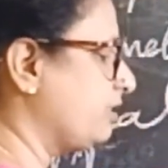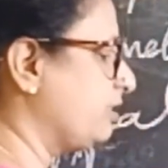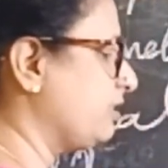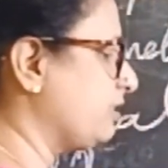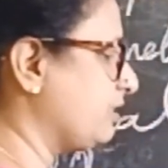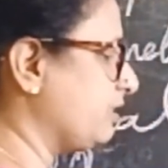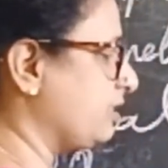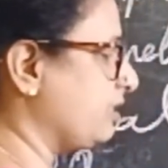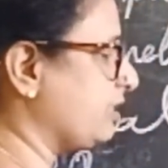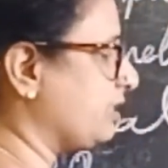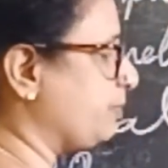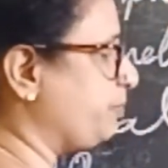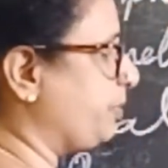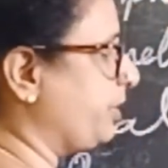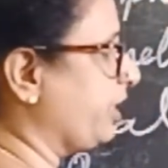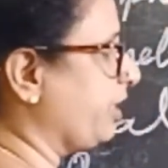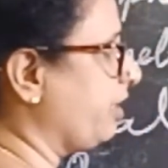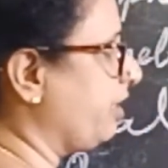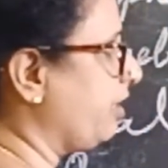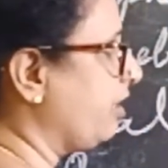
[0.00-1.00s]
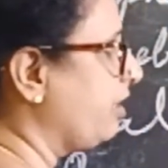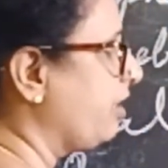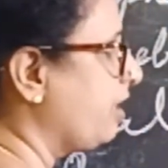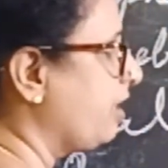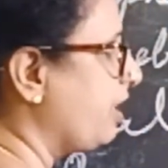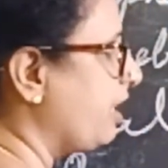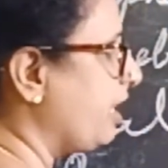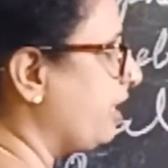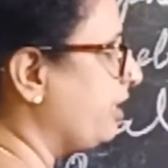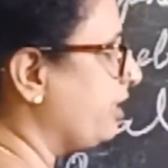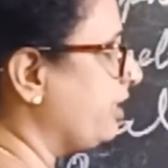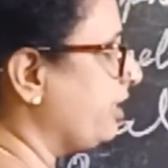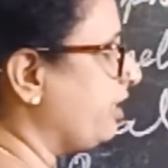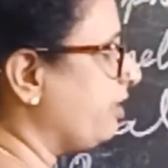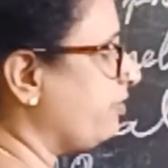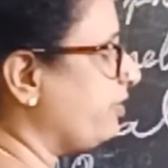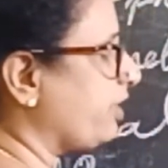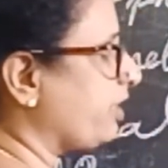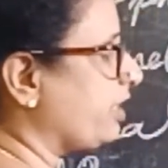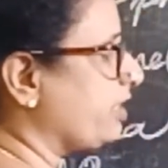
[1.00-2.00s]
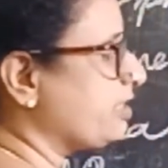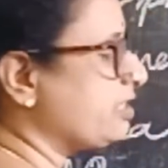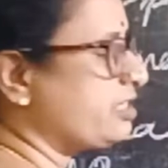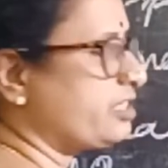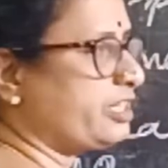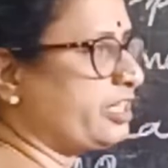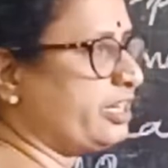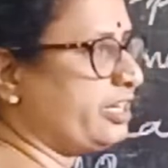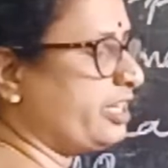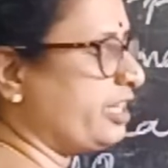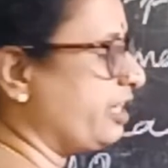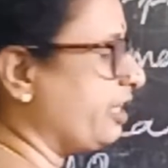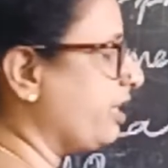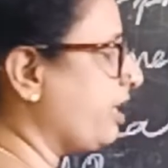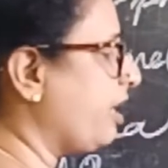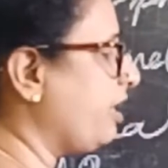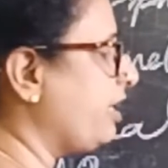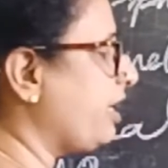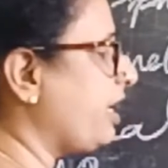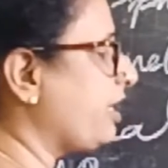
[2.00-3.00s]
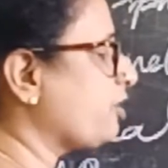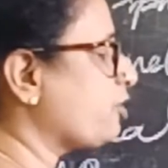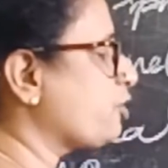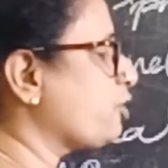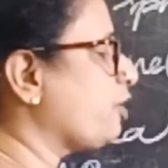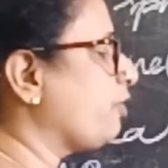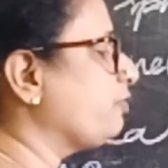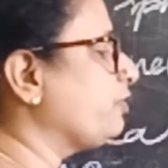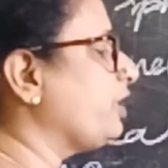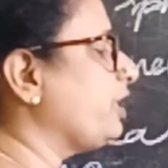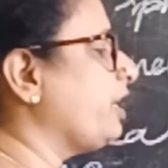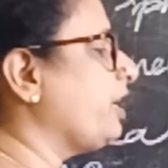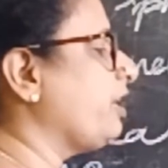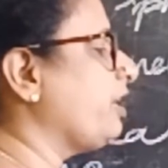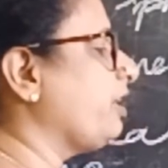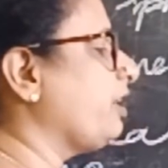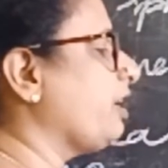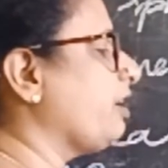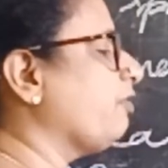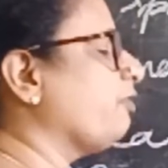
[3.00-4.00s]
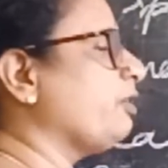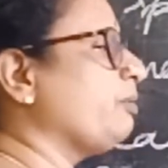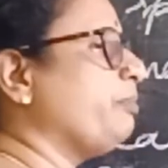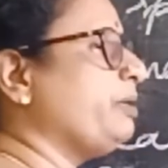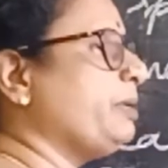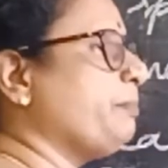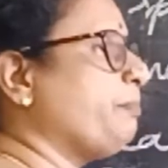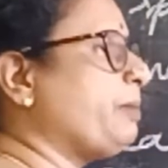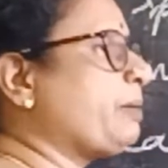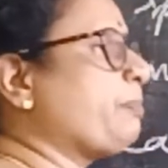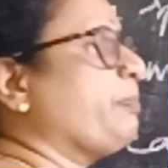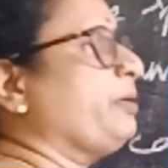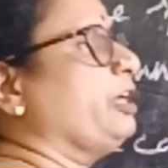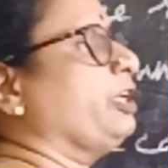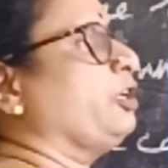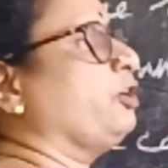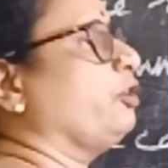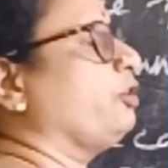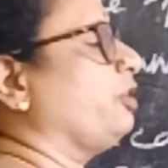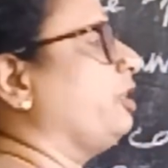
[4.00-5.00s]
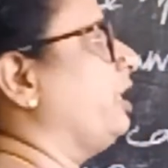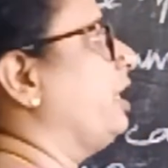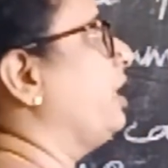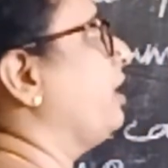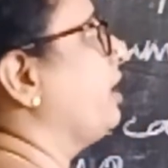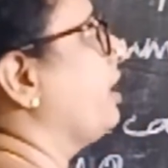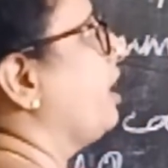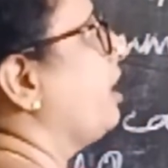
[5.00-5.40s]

this is a sphere and here we are considering an area. Direction of the area will be perpendicular to the area